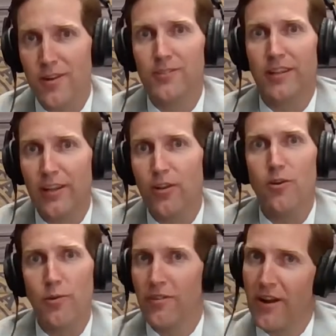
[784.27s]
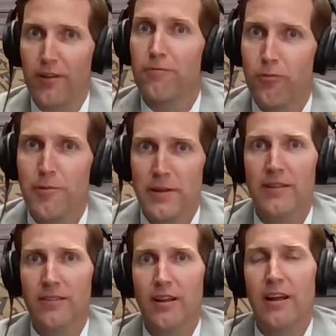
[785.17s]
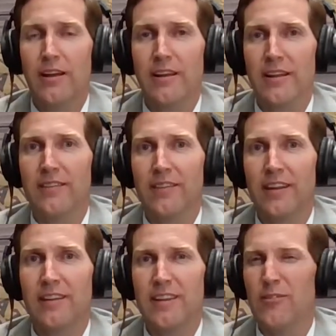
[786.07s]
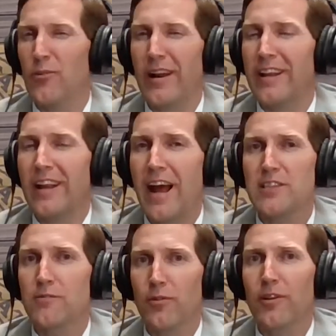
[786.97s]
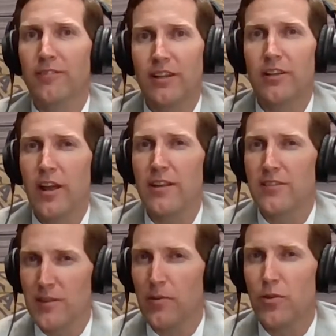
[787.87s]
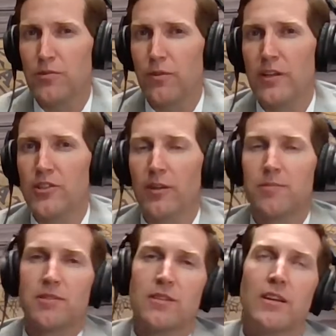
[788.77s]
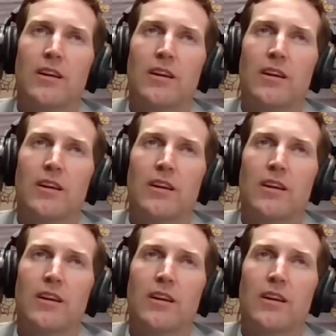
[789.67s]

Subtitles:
Sergeant Enlow were there for me, and even when I didn't ask for it, and you had some of those friendships.